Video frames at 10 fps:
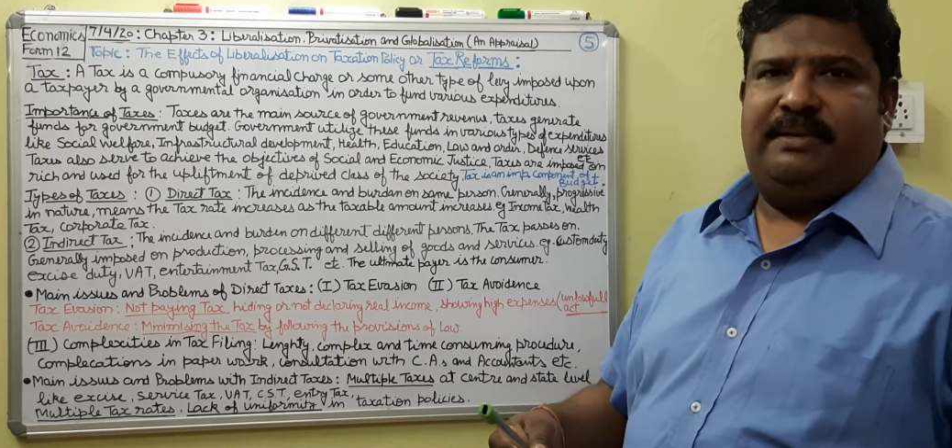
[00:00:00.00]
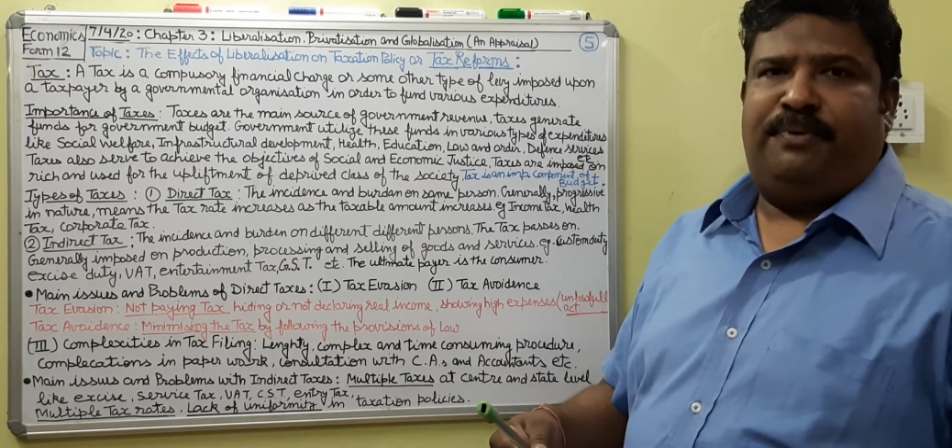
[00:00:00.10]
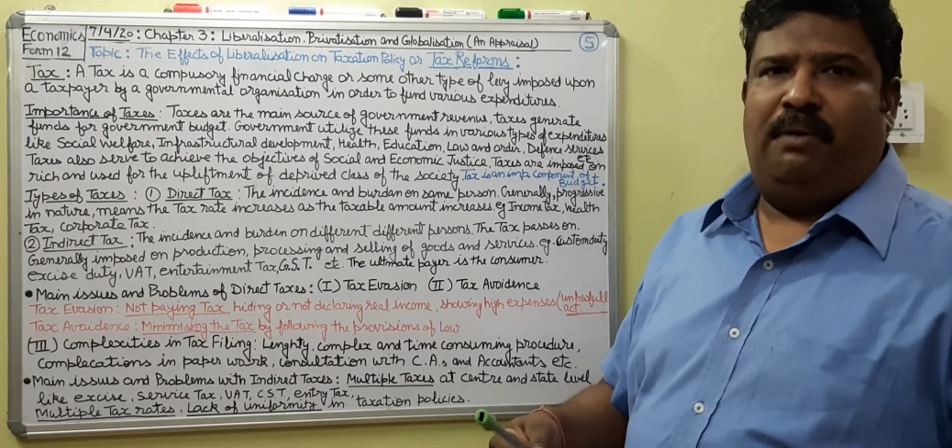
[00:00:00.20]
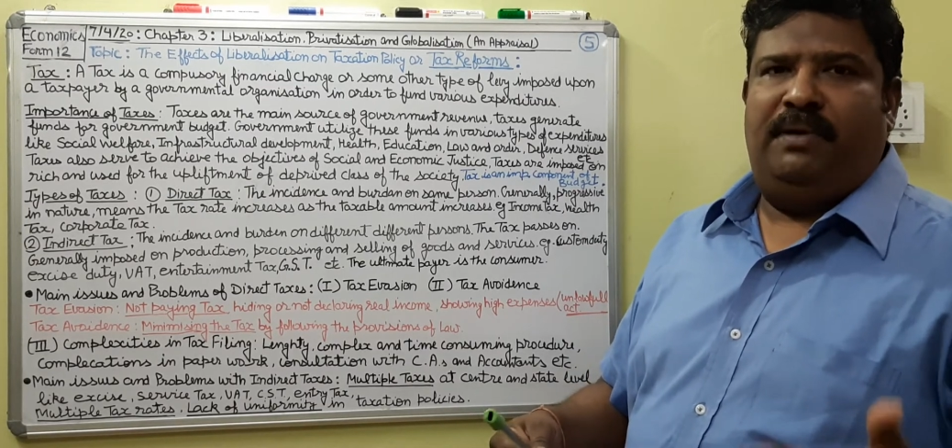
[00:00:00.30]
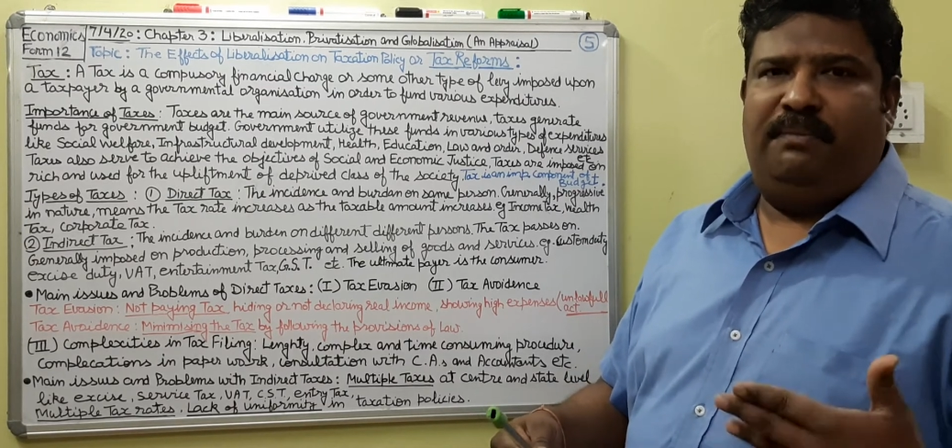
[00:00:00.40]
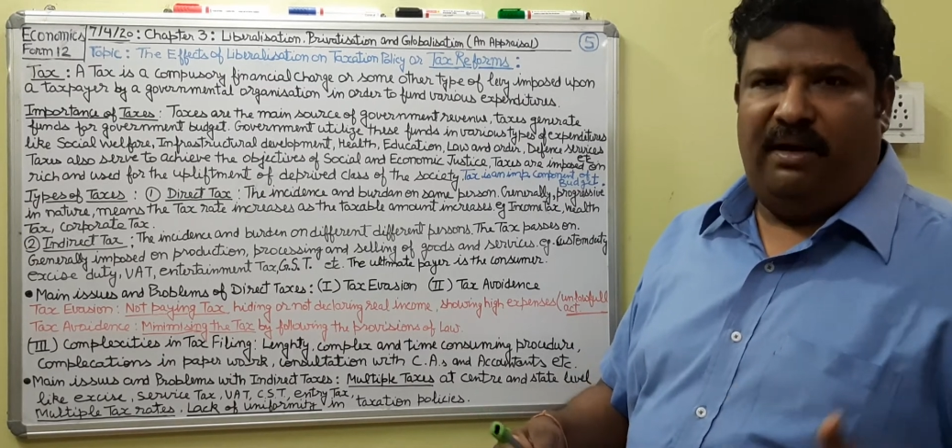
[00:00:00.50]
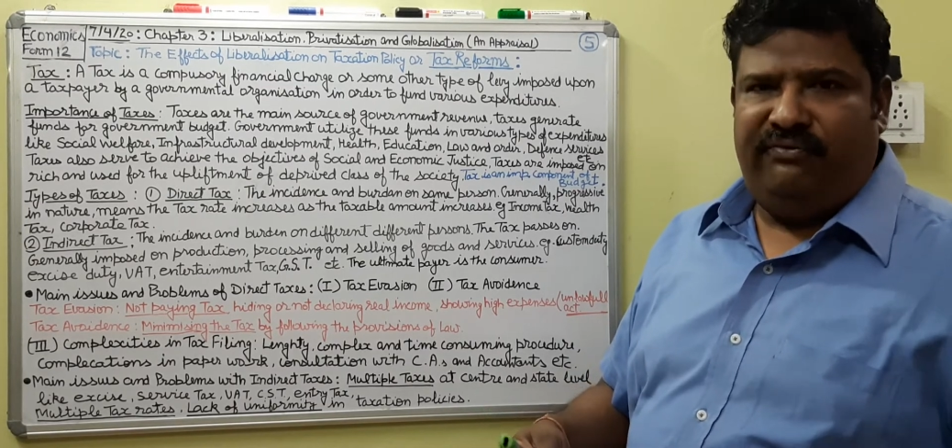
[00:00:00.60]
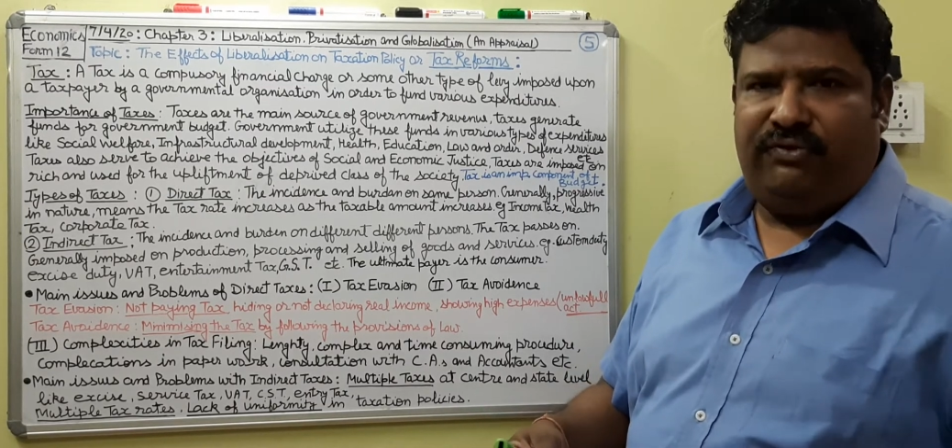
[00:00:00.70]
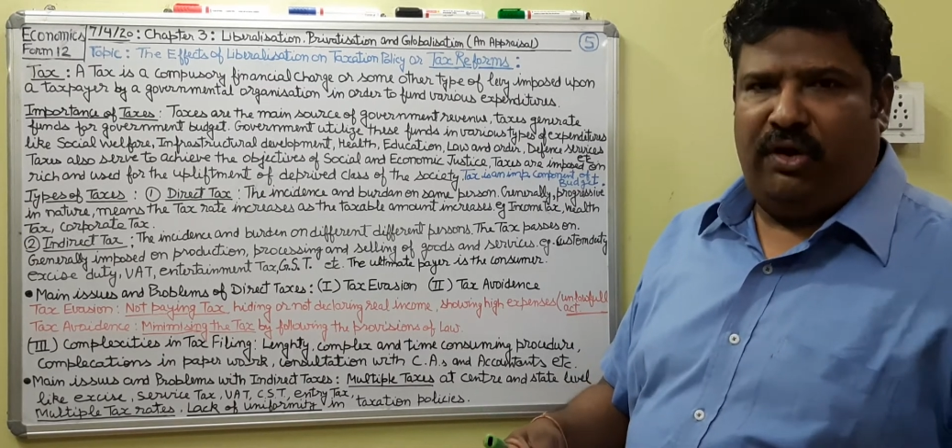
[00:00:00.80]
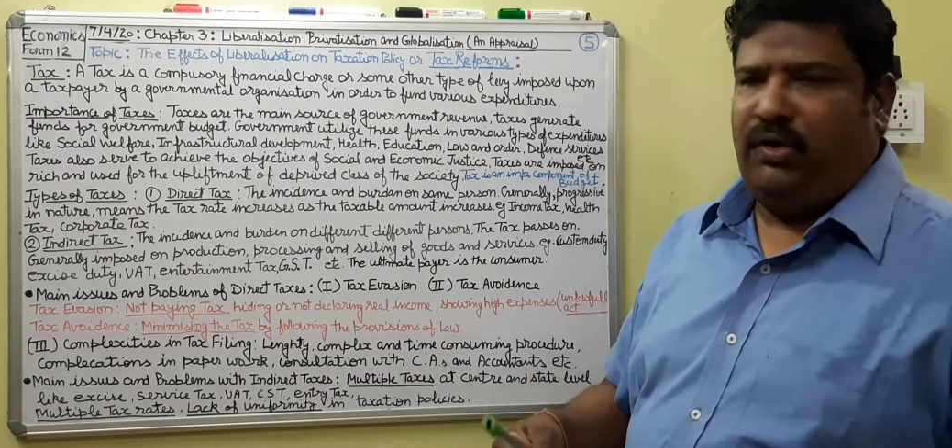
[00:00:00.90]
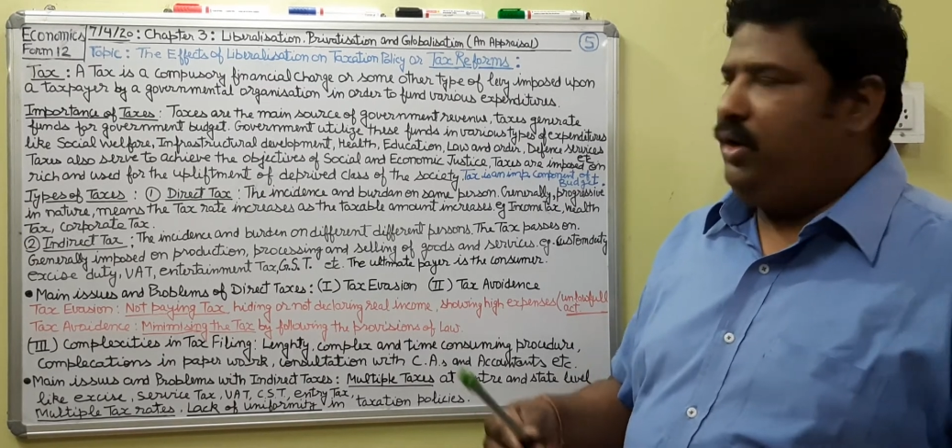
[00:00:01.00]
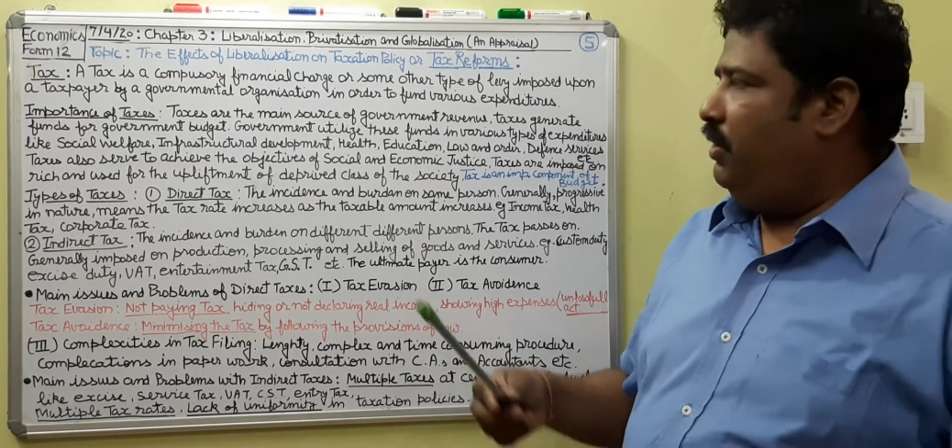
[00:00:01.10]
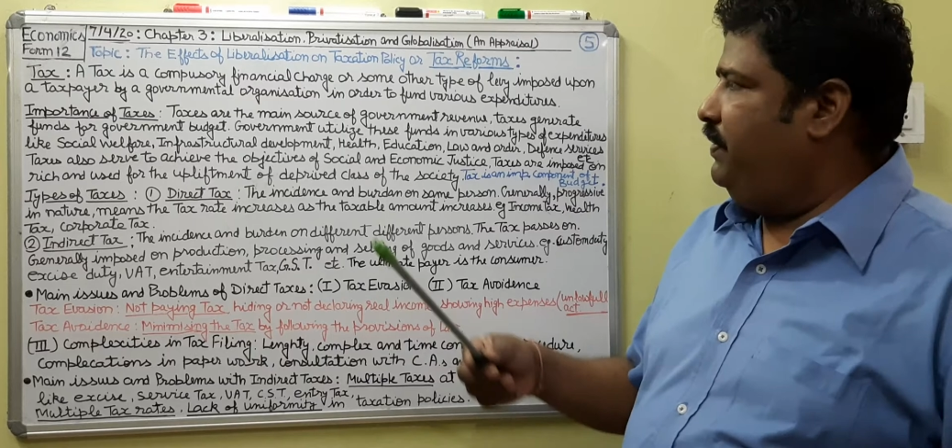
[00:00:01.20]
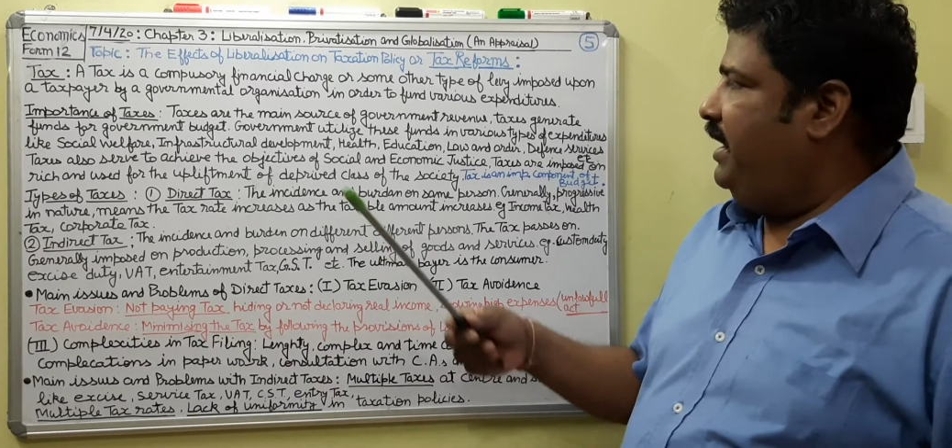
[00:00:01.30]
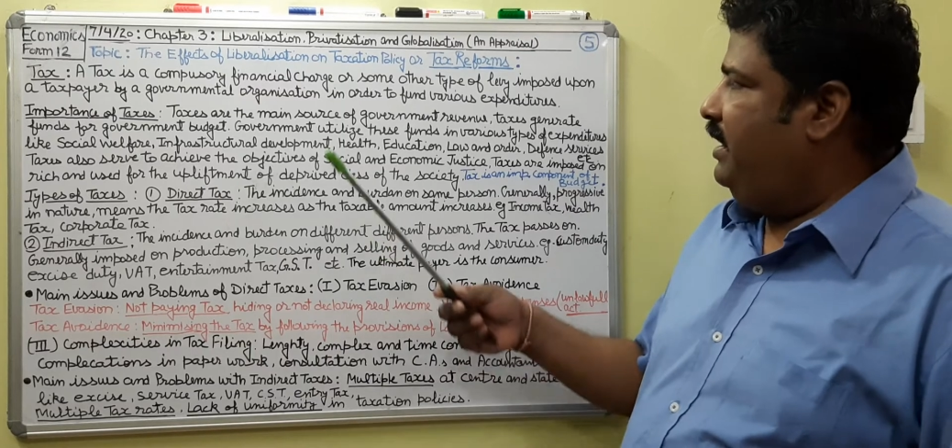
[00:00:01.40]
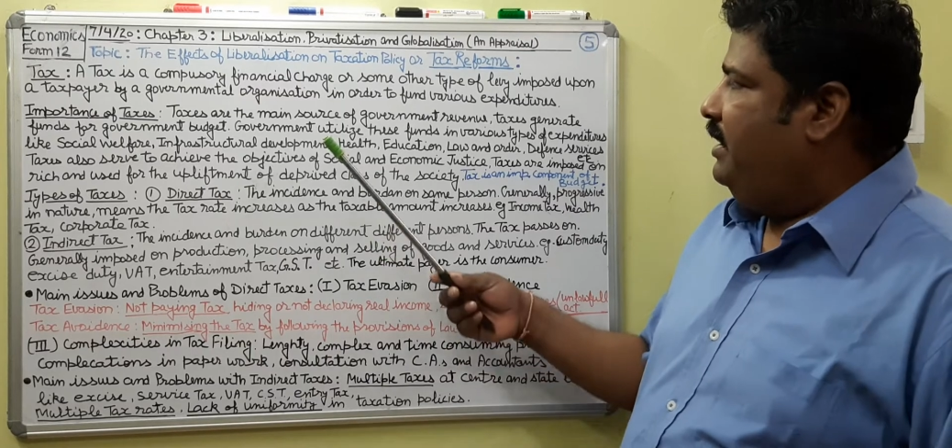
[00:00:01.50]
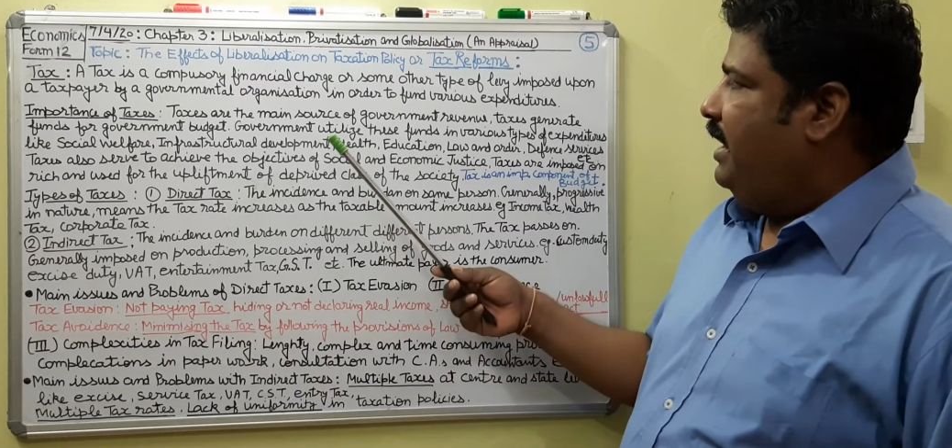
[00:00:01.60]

problem of corona on the